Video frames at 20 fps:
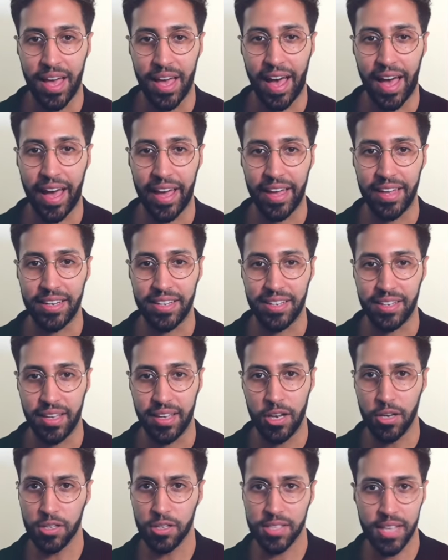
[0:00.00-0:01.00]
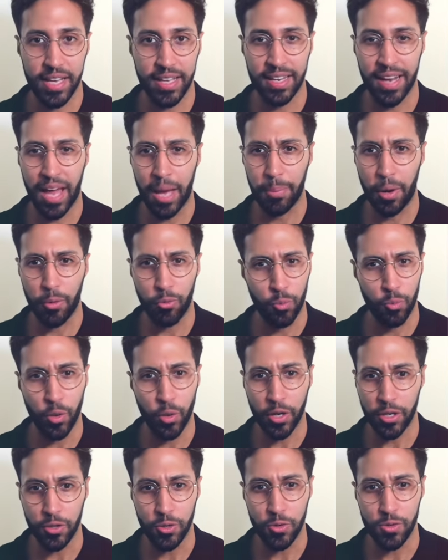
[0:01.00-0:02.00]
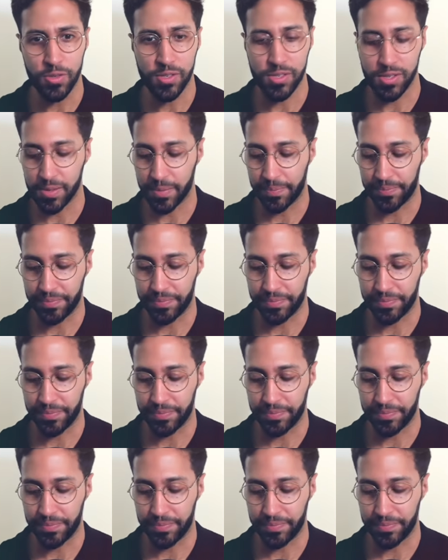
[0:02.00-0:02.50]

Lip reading: and it looks like an app I would want to use.